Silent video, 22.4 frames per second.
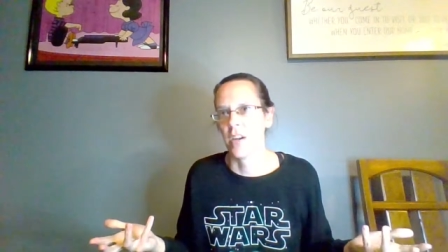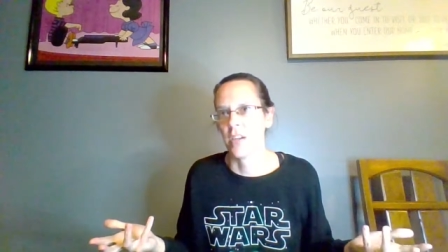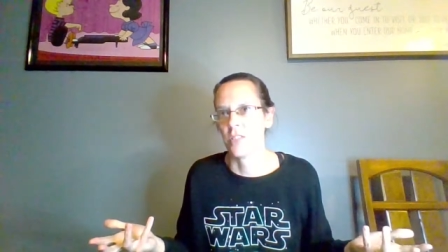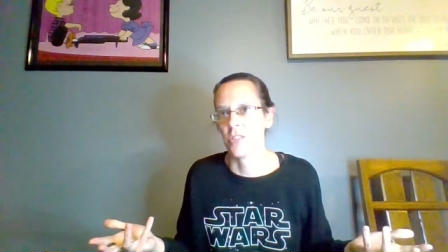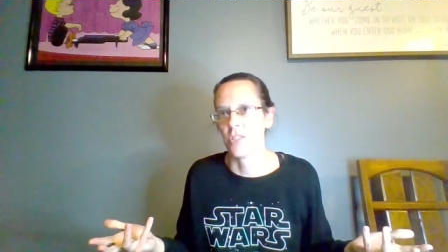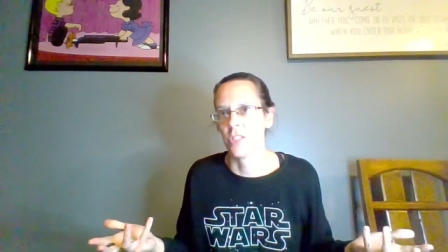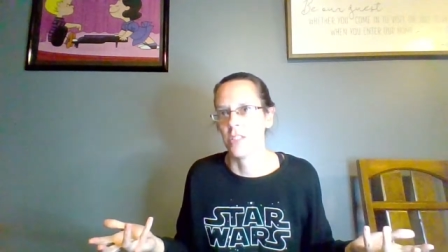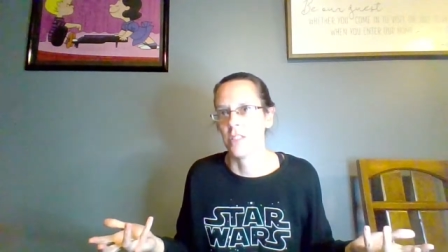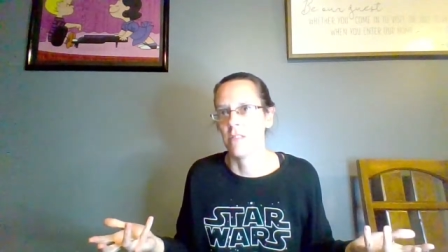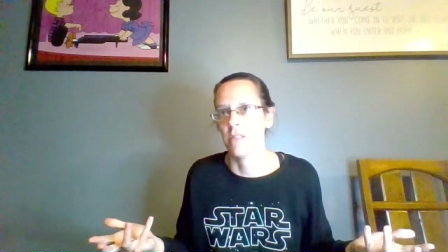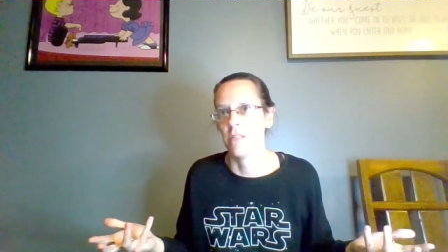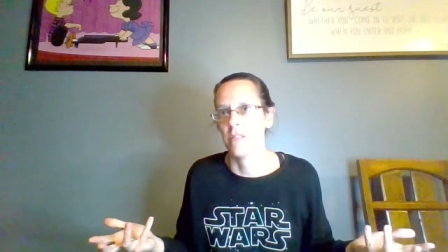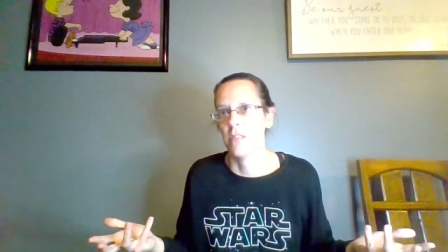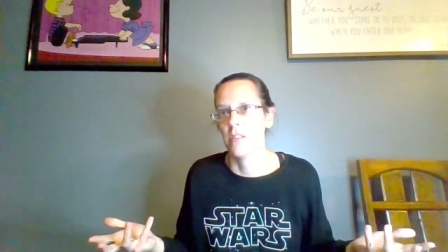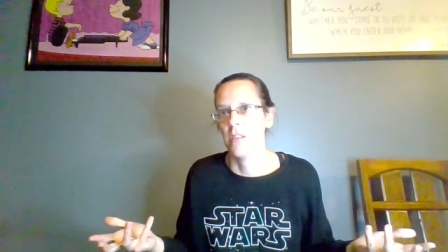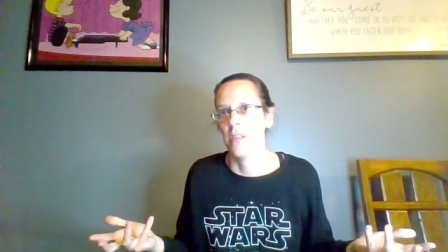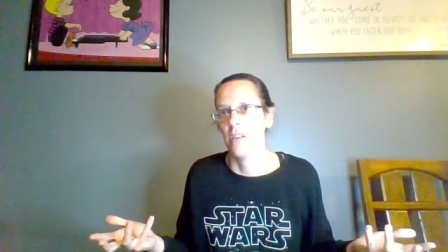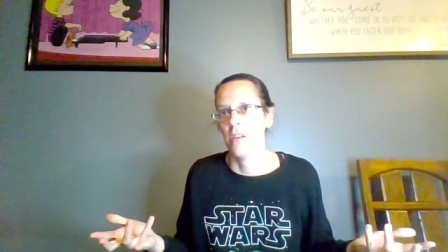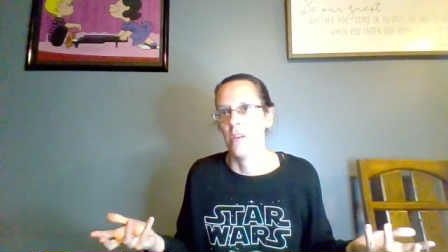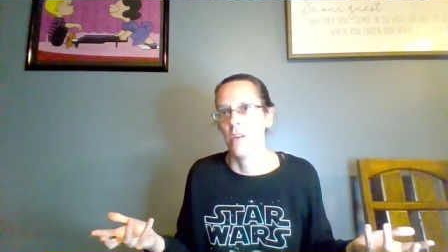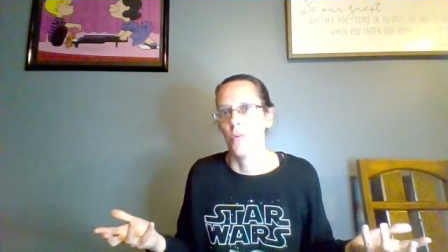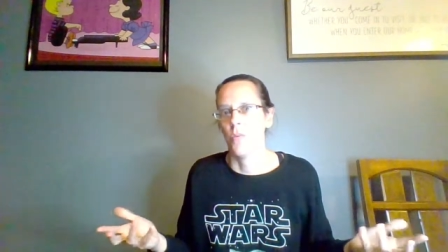finds you?
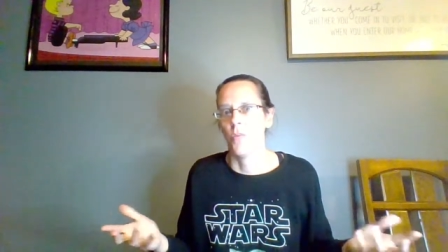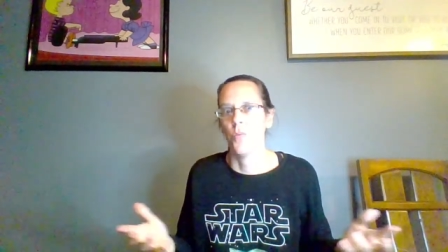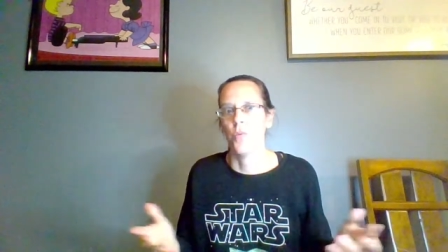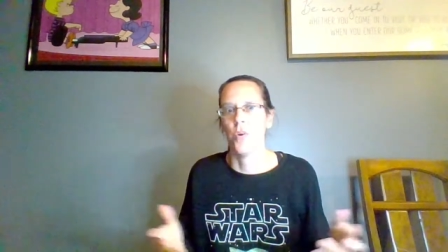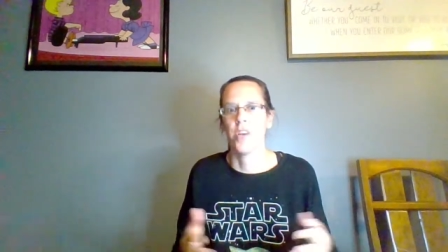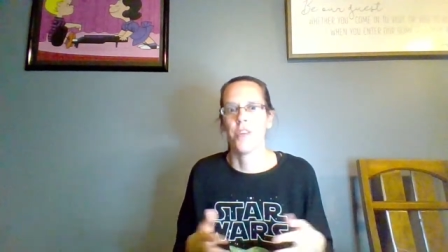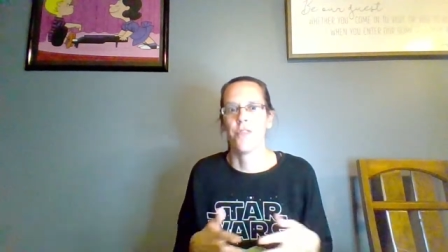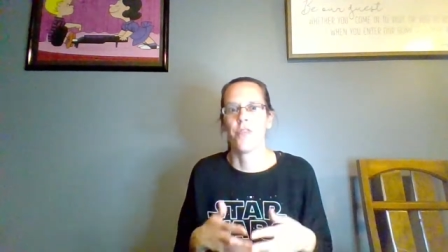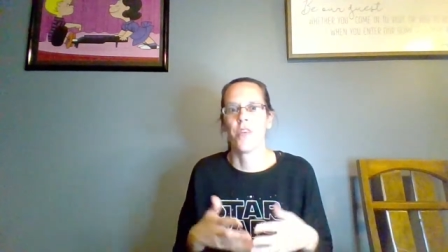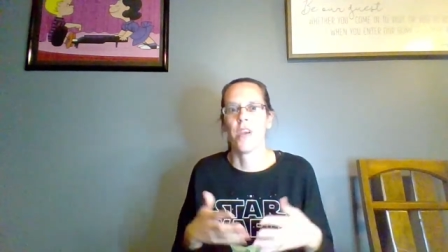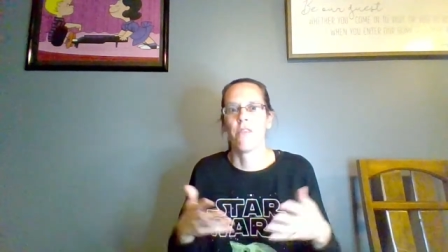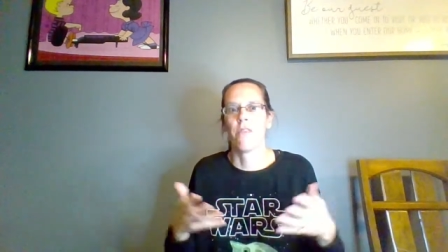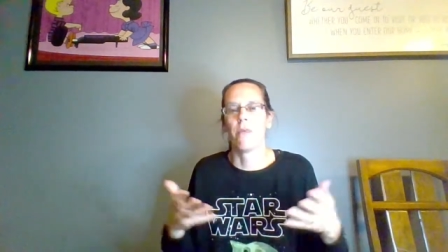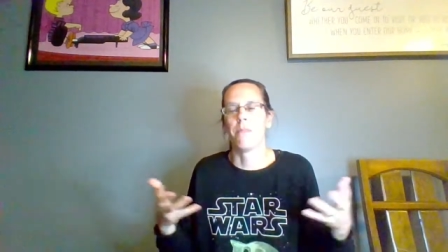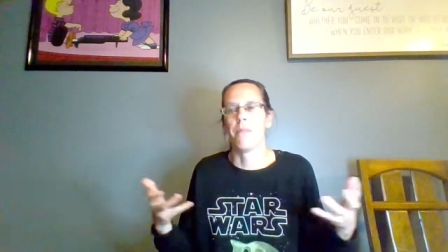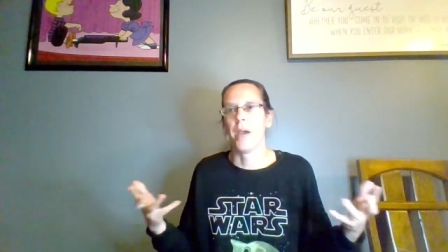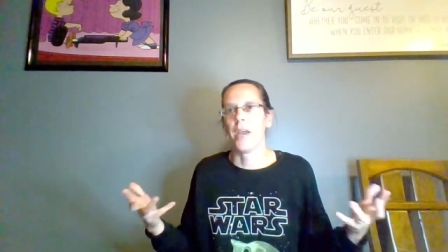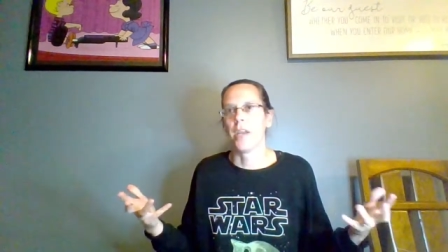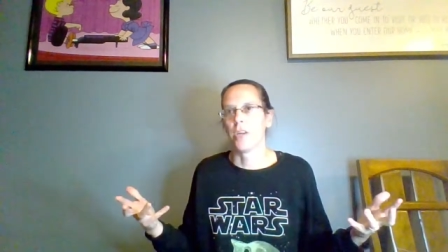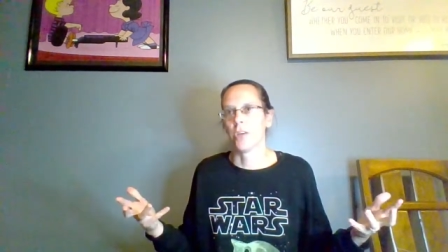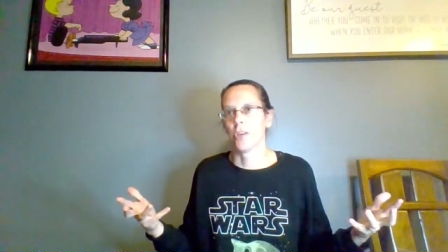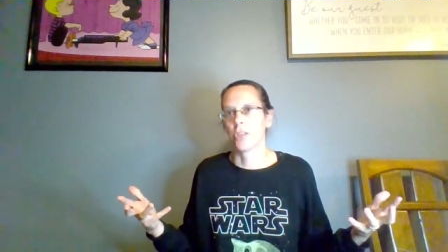What if you have a
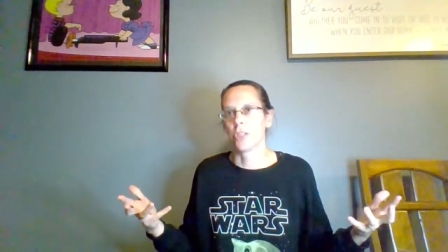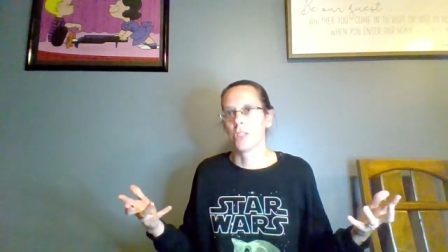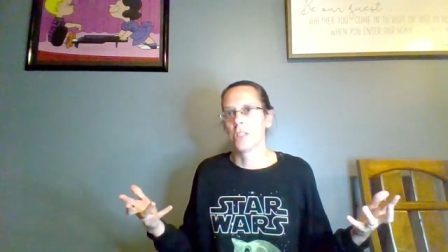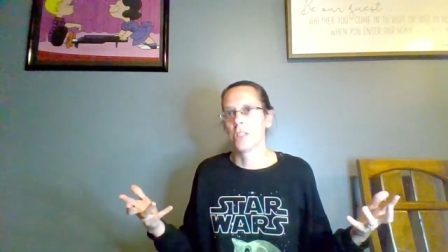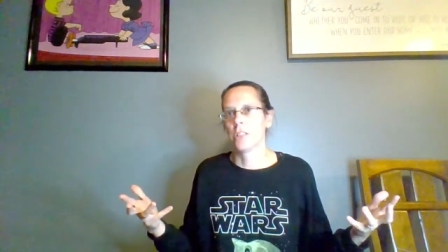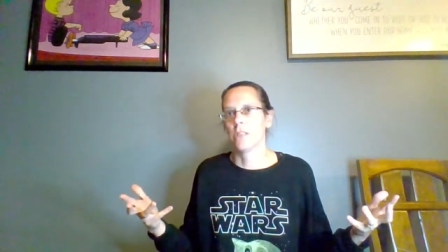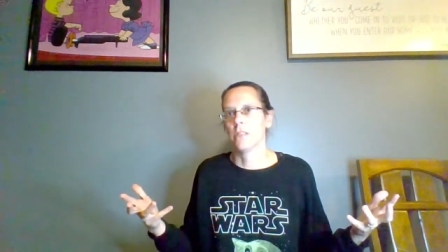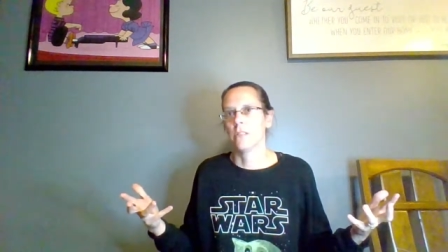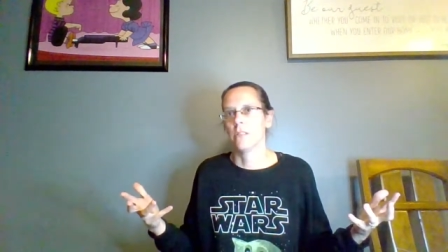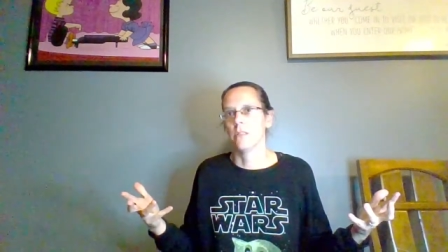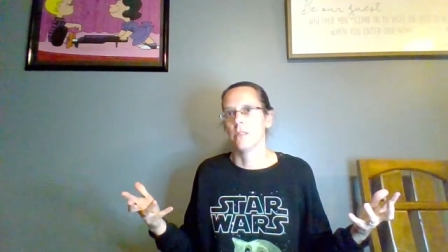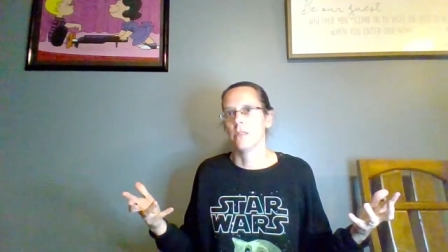bear?